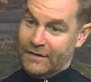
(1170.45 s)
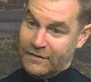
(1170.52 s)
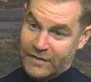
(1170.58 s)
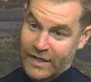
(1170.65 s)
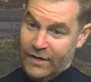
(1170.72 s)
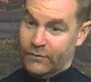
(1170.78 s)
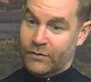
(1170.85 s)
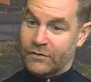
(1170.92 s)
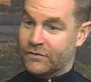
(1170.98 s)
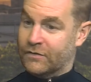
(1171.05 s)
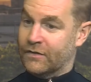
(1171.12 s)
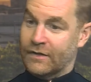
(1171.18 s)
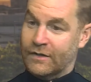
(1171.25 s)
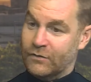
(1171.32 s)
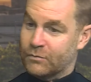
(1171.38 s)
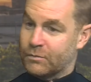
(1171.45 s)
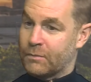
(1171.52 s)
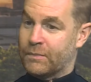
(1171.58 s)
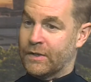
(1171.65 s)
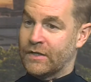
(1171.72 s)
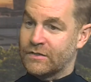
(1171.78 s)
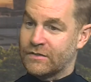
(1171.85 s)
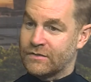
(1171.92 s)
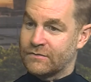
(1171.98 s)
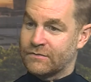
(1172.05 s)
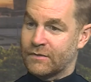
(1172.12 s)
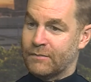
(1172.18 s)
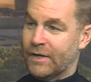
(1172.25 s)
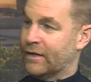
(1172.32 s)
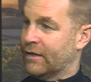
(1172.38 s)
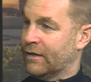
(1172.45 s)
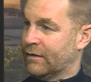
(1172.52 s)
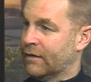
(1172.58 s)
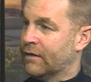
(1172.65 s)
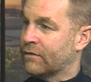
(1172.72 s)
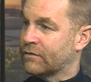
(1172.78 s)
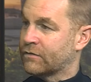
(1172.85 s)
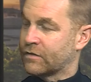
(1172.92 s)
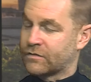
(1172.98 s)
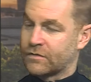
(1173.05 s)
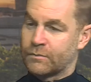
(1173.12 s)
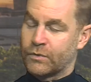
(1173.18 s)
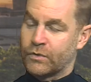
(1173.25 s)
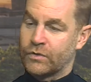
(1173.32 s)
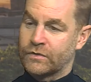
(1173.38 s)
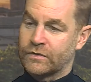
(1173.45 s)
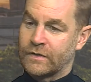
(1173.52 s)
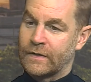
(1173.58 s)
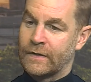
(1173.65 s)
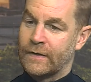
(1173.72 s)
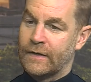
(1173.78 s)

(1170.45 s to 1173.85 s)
down onto Hillsborough pitch for many years as a supporter,